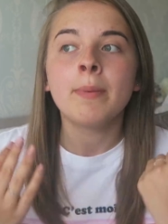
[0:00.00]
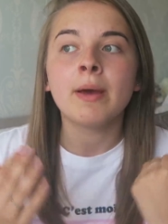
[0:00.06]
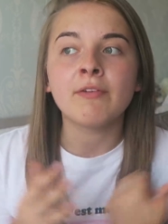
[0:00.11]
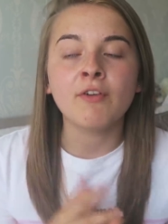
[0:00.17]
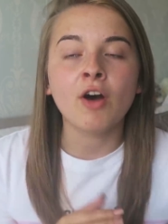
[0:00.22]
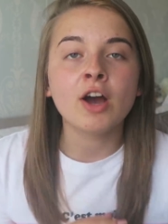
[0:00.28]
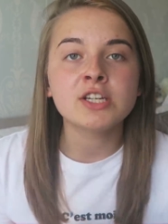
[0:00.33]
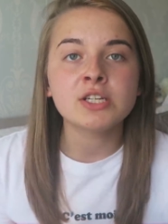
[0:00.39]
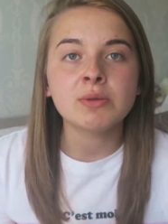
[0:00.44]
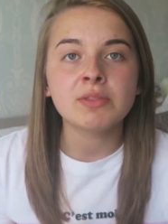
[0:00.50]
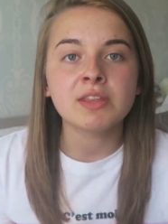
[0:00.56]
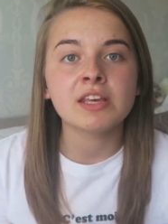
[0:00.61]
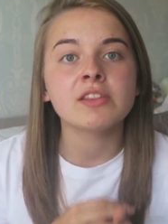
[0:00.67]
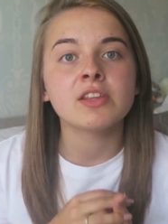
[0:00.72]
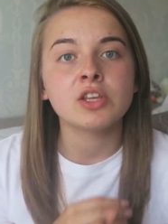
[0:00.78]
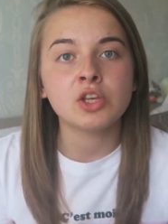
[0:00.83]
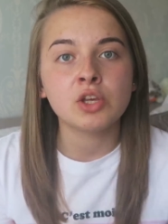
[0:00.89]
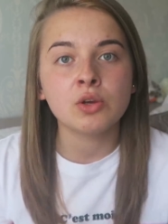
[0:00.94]
But if I don't
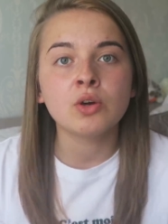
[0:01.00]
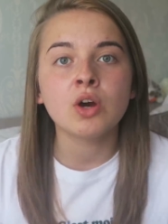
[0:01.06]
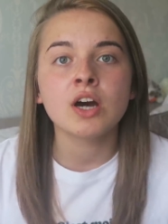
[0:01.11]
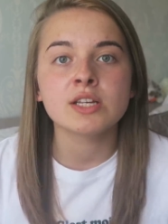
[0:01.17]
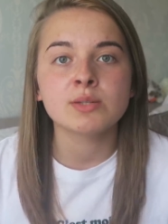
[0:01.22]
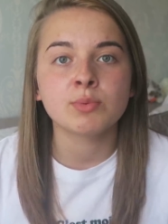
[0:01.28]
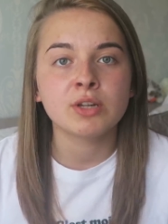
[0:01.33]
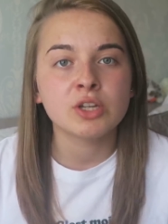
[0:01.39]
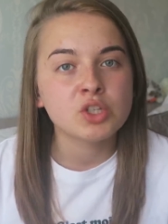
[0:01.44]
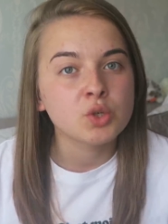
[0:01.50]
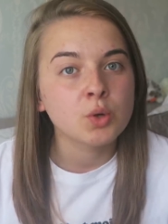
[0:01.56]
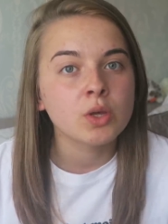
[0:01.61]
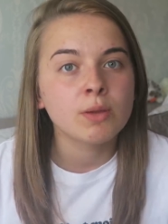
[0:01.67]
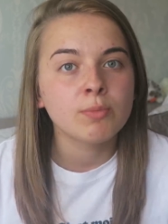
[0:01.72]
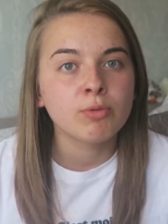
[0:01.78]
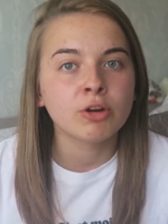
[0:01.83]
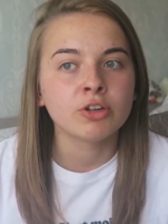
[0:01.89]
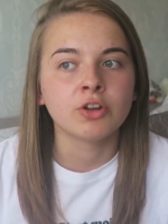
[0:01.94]
think that you guys would
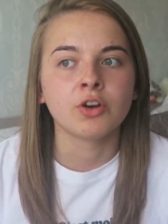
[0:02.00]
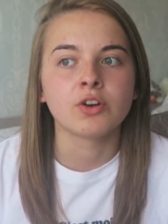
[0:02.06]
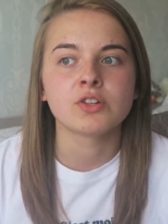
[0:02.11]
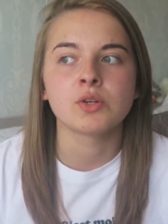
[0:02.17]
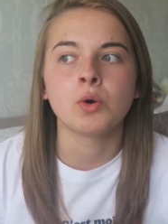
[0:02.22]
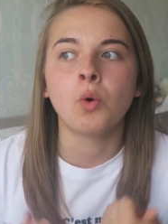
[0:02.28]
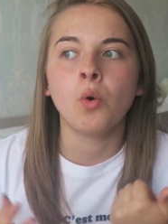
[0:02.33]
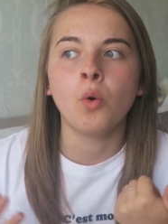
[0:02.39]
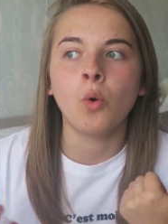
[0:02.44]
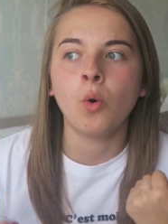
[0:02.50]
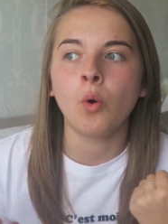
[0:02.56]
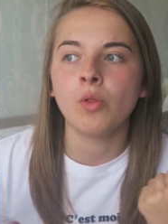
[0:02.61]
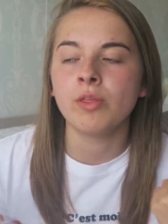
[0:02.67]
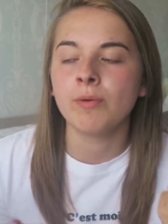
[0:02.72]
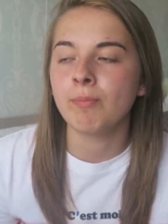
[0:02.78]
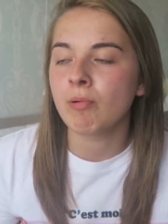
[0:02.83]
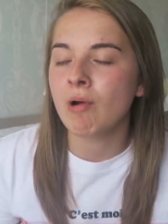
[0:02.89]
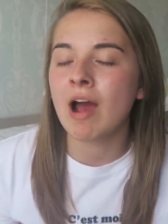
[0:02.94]
enjoy the products
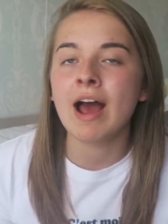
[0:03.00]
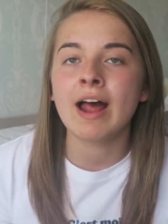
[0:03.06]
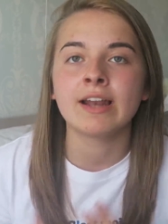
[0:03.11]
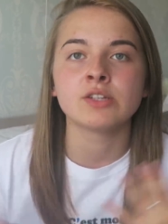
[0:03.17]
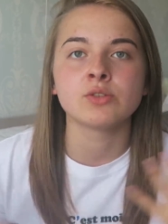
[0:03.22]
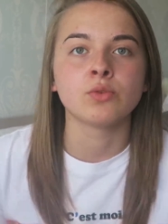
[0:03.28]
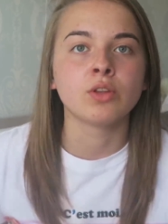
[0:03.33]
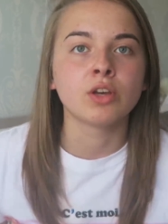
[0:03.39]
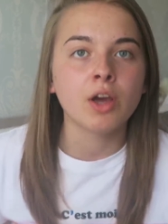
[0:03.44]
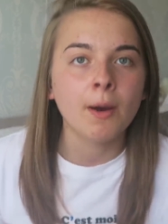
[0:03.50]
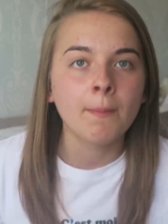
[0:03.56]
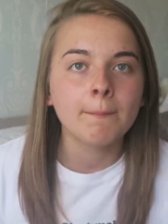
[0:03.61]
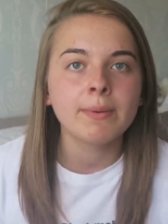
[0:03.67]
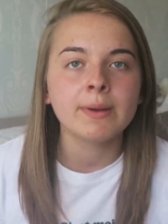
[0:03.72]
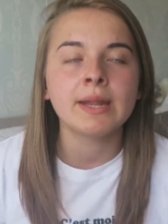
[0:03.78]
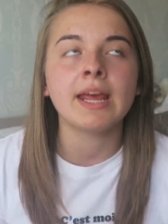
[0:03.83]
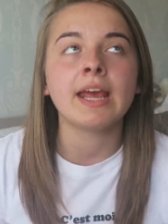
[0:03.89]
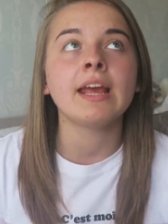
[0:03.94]
or the brand or the
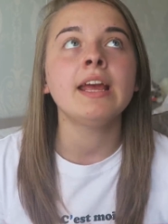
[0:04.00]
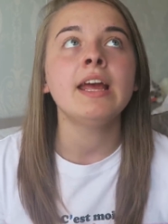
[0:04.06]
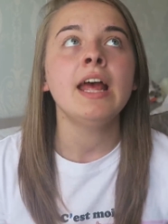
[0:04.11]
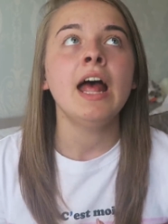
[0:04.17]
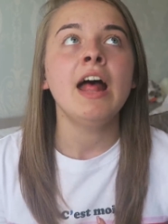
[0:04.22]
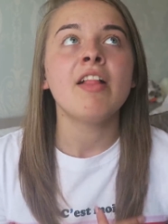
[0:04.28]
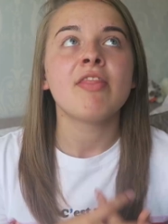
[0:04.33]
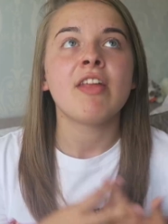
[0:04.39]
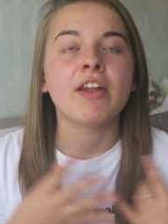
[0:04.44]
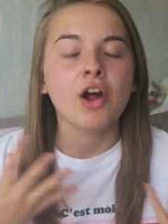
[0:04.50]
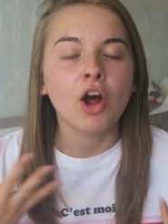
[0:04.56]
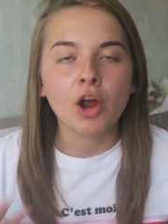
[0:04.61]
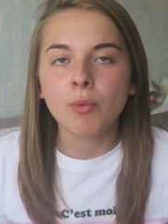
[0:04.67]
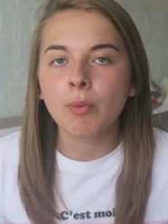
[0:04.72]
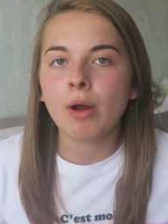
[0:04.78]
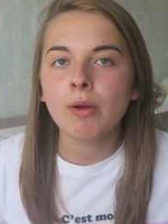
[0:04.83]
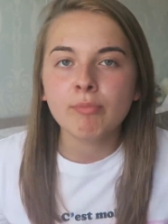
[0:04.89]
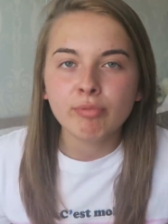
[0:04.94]
company, then
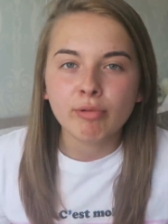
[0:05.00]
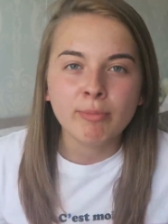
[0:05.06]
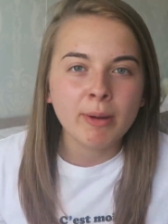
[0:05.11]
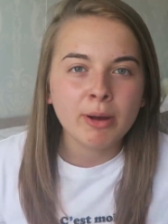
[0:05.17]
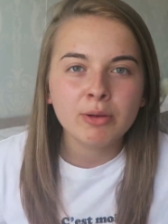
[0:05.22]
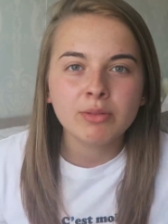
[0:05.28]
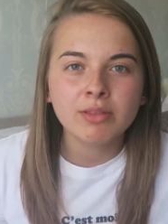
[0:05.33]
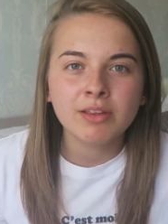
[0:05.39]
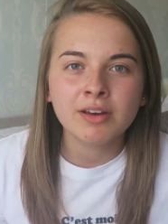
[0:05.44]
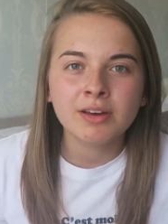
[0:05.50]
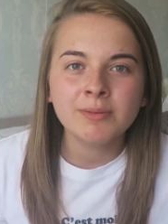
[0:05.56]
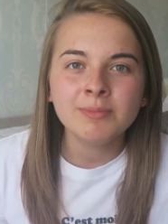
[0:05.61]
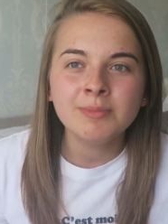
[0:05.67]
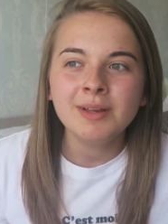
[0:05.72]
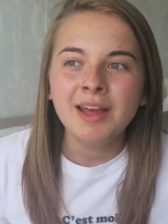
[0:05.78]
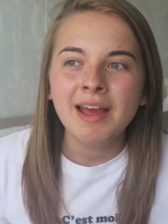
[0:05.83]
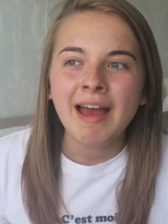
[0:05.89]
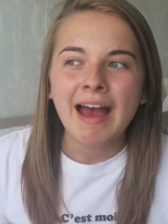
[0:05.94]
I won't promote
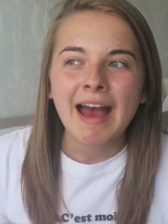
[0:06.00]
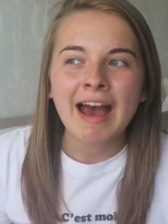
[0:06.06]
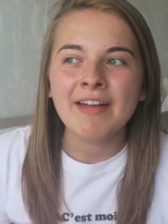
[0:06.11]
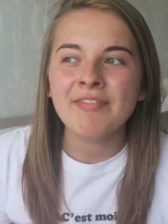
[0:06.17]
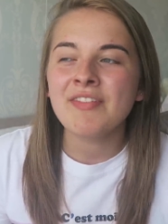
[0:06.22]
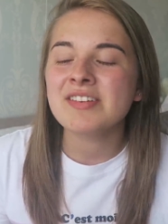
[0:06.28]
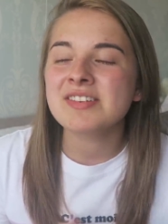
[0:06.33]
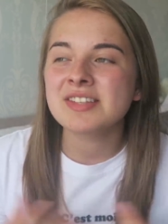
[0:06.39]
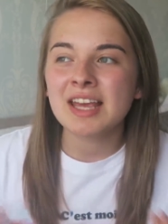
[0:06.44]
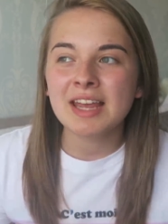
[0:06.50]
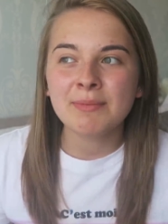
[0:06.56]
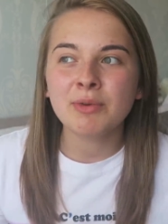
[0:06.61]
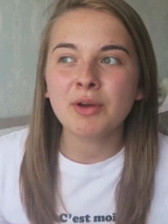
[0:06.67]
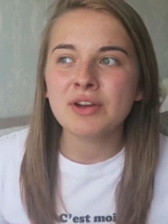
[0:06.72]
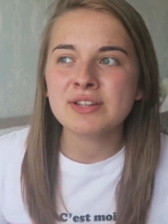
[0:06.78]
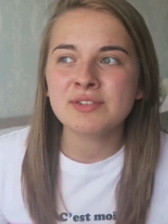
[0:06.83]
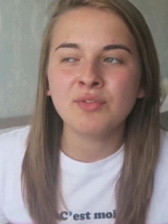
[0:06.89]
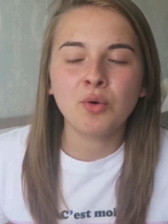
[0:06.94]
them. And the same
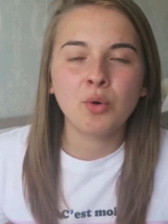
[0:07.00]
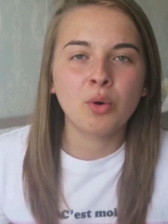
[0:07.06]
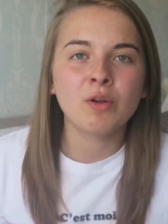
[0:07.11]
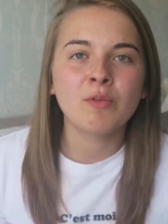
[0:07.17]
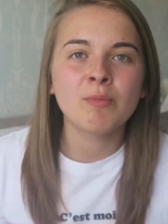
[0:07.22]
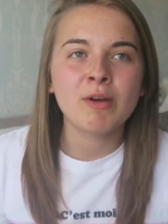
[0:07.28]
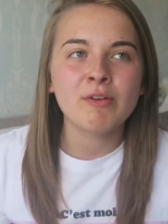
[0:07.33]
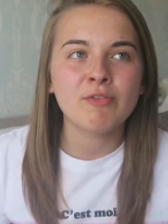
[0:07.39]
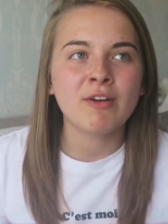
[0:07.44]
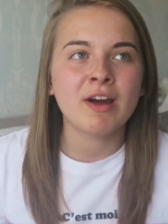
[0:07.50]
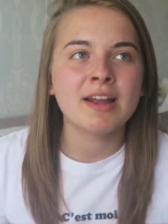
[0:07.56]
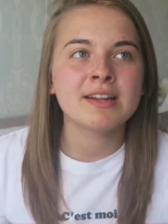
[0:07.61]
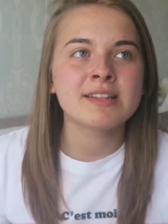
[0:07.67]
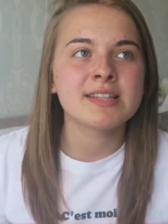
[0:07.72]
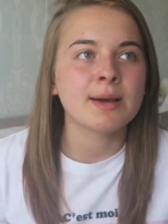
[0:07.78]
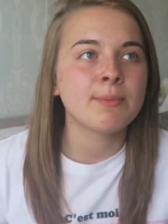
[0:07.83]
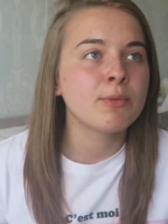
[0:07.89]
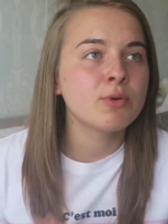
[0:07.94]
goes for all of my
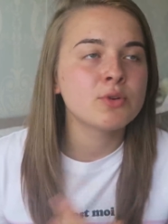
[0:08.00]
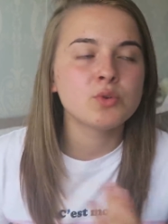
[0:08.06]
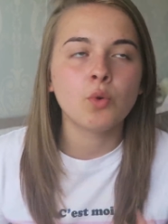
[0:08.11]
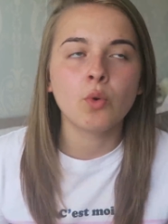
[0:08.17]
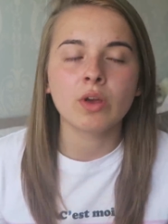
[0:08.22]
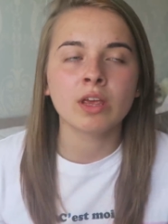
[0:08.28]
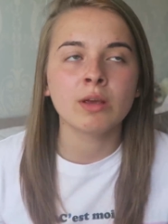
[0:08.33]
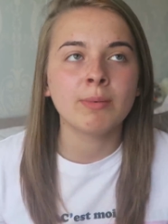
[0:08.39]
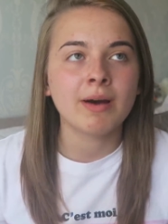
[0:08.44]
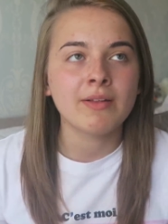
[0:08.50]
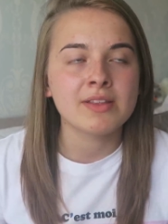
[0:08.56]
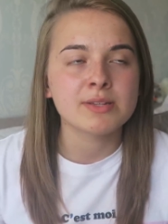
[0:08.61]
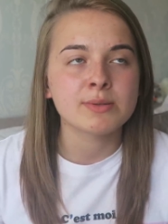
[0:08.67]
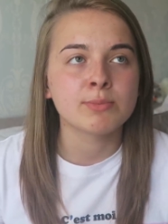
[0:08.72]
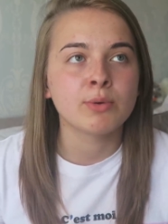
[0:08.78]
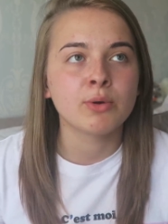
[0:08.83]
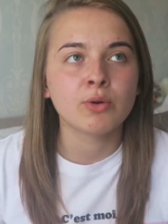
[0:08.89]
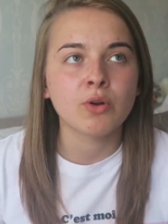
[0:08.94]
friends. And we were talking about
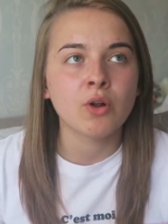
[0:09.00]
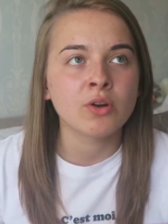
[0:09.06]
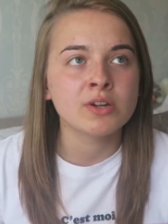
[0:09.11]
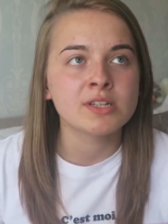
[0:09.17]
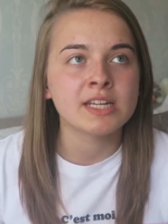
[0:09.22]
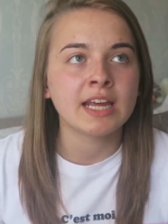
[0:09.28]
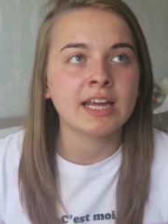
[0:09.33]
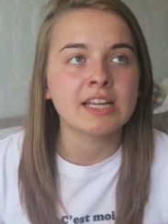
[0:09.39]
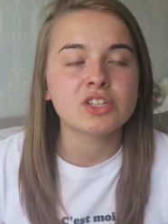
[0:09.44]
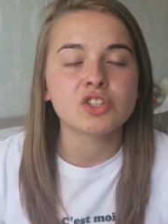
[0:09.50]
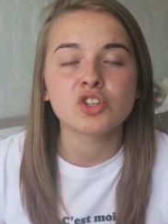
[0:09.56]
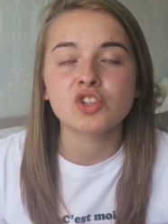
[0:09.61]
this when we were on holiday. It's